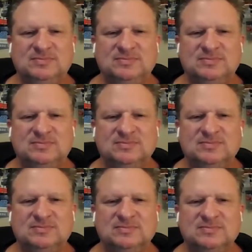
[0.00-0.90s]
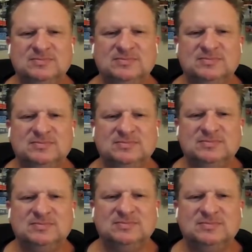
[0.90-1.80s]

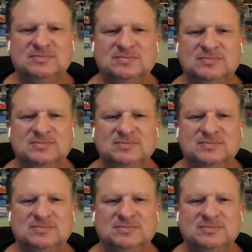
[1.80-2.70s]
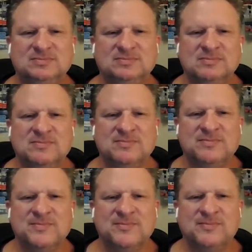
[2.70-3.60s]

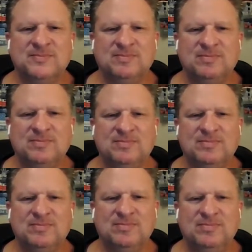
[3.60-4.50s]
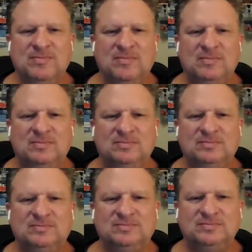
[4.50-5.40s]

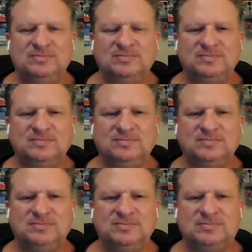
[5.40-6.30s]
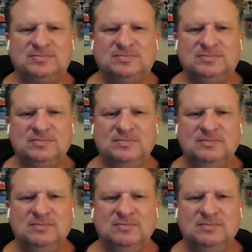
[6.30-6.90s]
(silent)